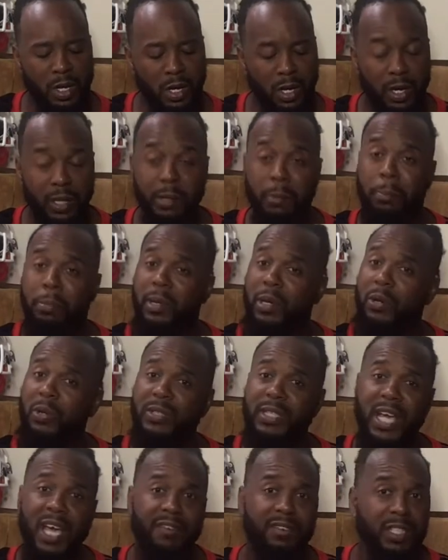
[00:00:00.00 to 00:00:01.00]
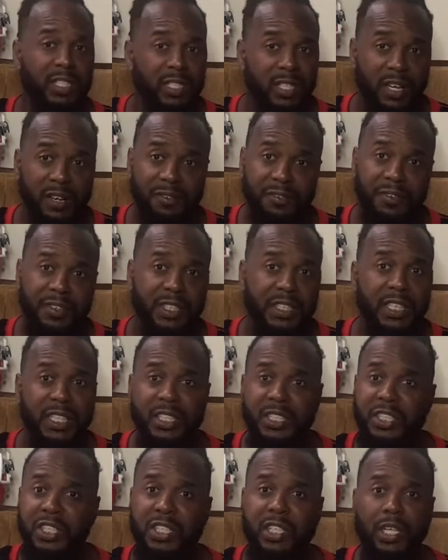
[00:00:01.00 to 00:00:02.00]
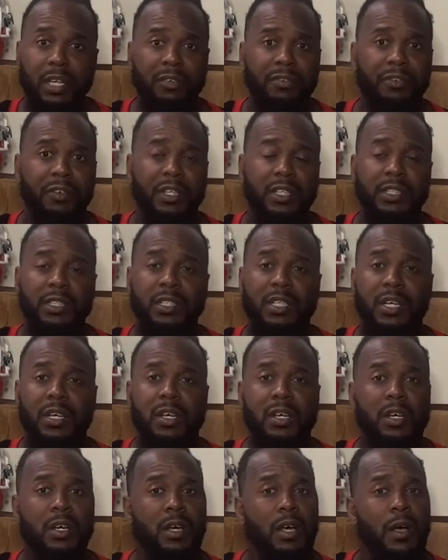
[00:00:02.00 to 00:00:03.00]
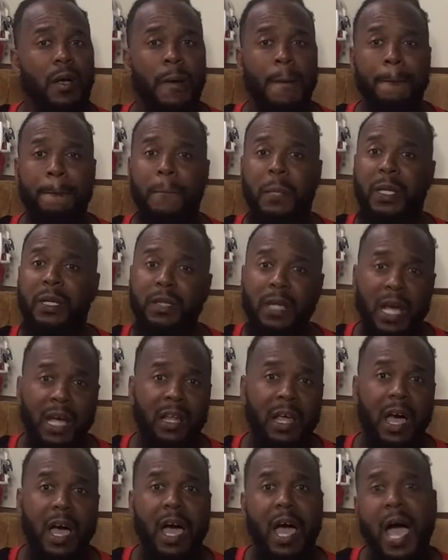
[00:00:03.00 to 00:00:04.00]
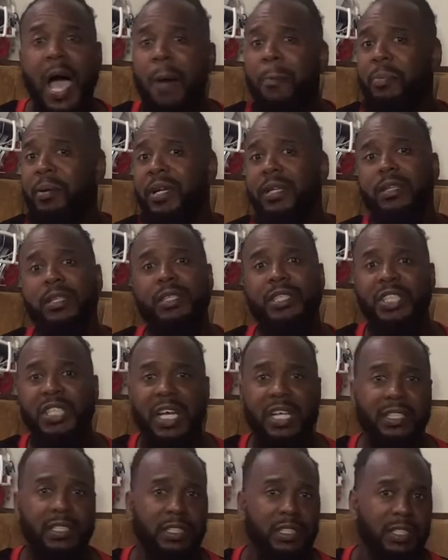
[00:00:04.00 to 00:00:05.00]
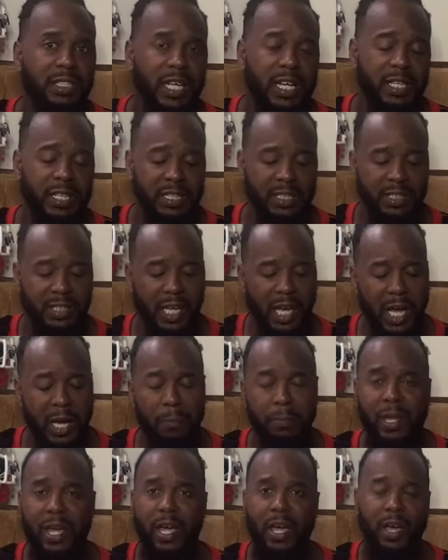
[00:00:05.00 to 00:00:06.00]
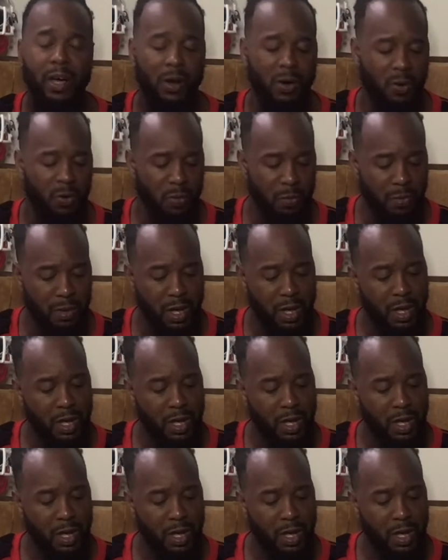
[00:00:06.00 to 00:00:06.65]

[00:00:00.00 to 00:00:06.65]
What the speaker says: The Bills have a tough and stingy defense, but I picked the Jets to take this game. They at home.